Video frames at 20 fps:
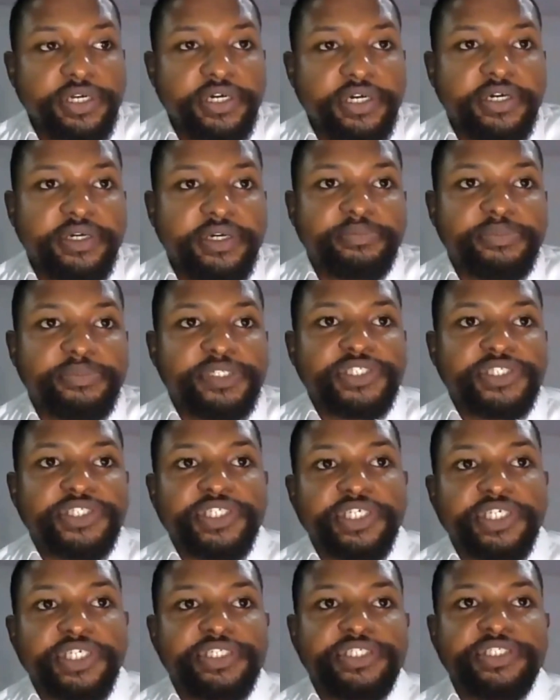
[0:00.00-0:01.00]
the
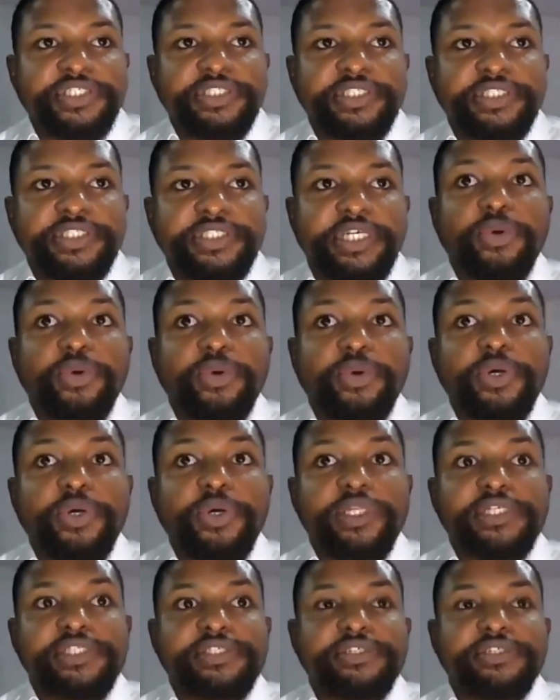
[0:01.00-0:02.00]
change in their
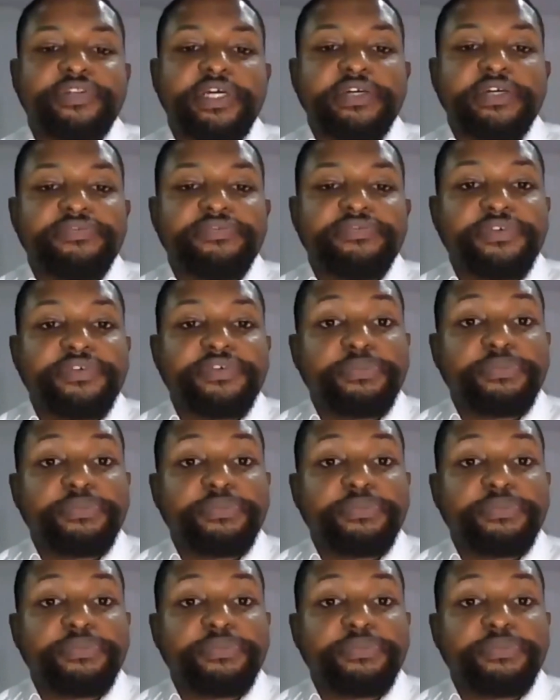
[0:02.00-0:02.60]
quality of life,